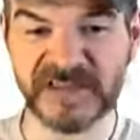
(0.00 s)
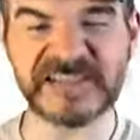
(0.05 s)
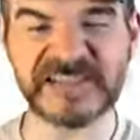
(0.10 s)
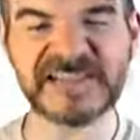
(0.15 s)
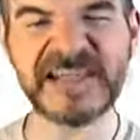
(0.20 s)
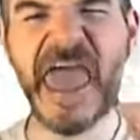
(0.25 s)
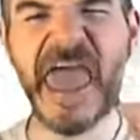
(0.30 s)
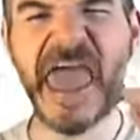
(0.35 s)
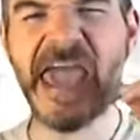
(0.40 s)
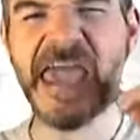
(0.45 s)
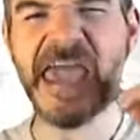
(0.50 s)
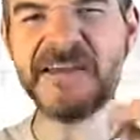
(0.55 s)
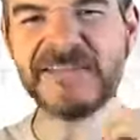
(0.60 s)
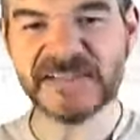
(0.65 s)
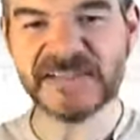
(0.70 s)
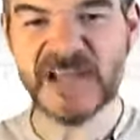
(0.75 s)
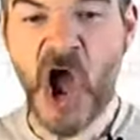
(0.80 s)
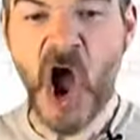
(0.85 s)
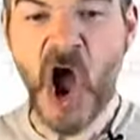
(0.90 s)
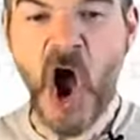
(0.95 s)

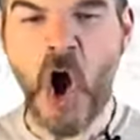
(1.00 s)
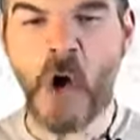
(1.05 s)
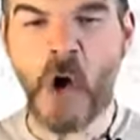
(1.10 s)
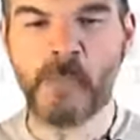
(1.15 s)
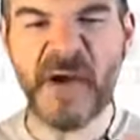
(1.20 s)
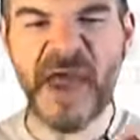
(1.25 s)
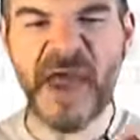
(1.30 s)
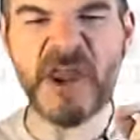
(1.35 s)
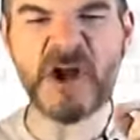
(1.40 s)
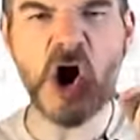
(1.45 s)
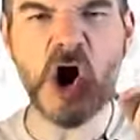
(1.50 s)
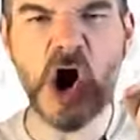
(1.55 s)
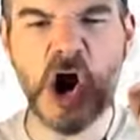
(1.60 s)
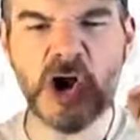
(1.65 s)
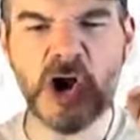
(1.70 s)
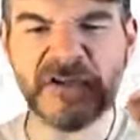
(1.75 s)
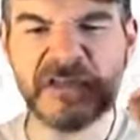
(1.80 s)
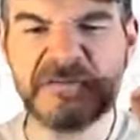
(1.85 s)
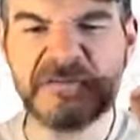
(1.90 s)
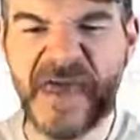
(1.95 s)
Slaves, obey your
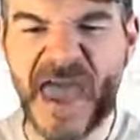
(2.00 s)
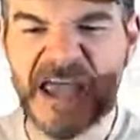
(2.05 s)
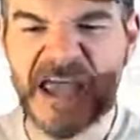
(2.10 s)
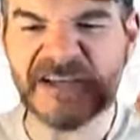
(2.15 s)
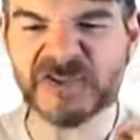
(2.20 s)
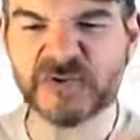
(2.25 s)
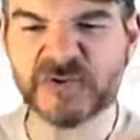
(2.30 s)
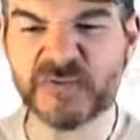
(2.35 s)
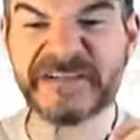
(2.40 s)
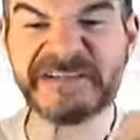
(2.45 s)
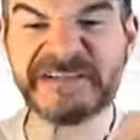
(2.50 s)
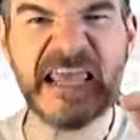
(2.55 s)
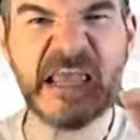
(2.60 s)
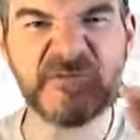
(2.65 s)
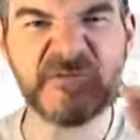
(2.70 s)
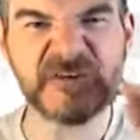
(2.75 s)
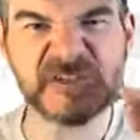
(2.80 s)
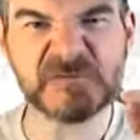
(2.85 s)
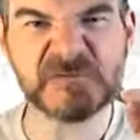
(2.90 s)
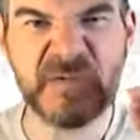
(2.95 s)
earthly masters with
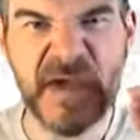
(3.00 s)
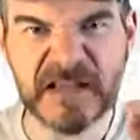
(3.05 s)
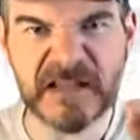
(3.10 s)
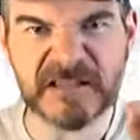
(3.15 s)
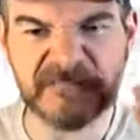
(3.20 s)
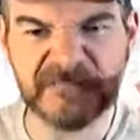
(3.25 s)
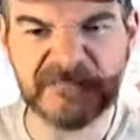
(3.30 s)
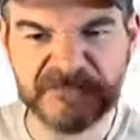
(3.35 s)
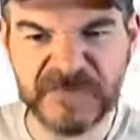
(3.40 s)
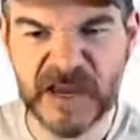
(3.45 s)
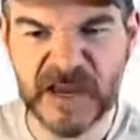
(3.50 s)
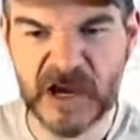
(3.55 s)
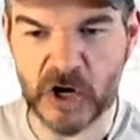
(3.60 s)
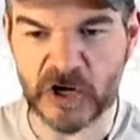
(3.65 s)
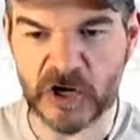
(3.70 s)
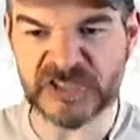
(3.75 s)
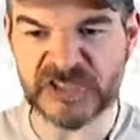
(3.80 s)
deep respect and fear.